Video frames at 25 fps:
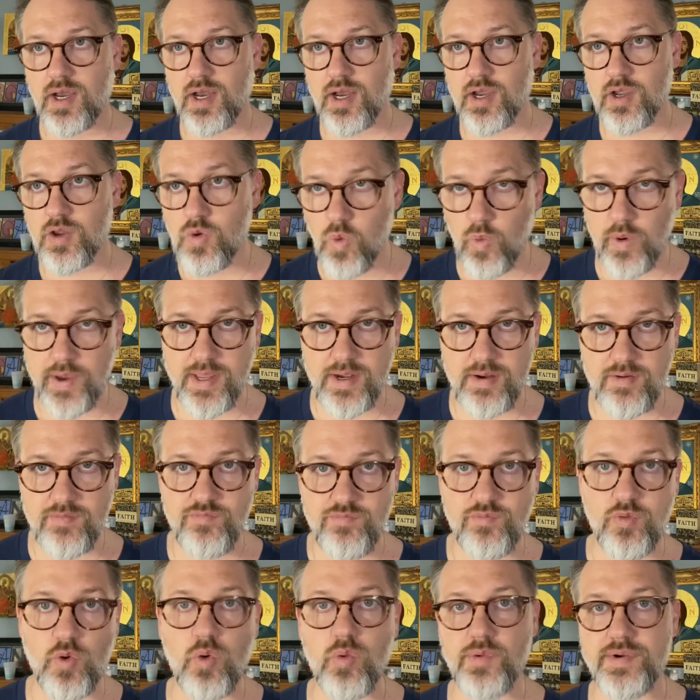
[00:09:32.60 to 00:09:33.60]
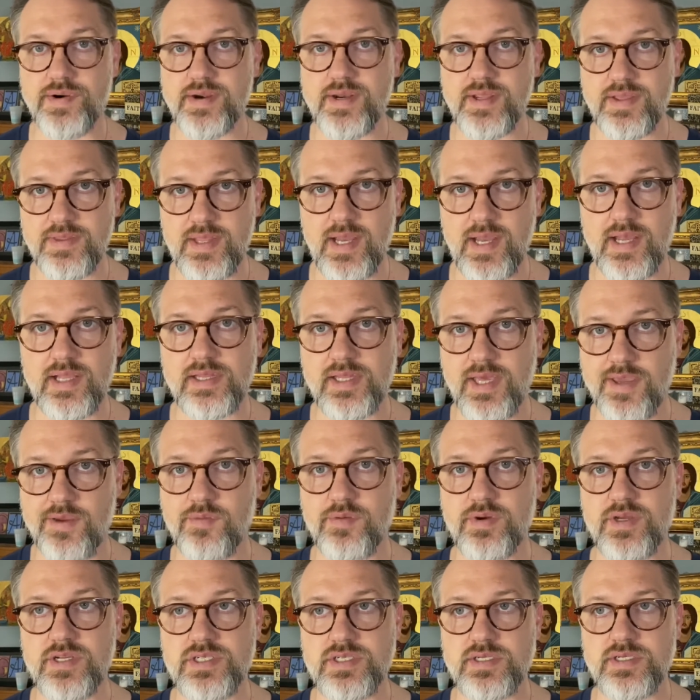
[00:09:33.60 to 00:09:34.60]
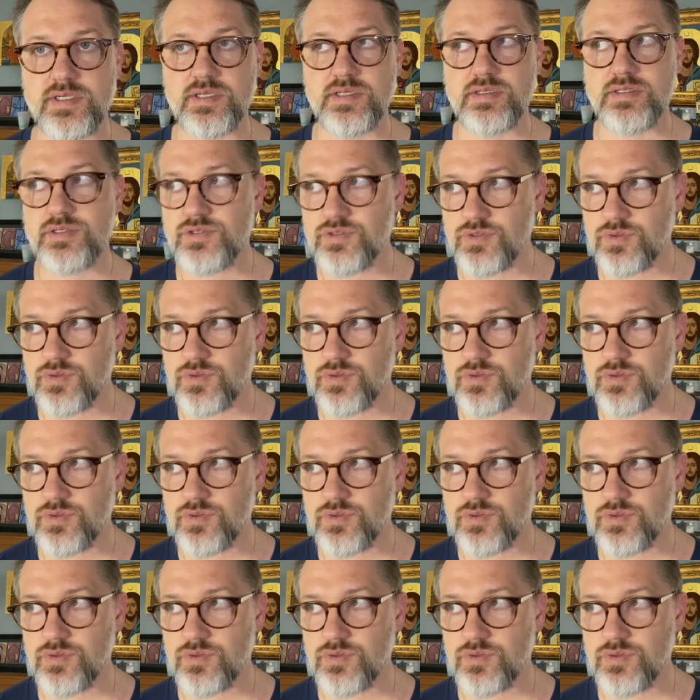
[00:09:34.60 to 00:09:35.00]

going forward in that language and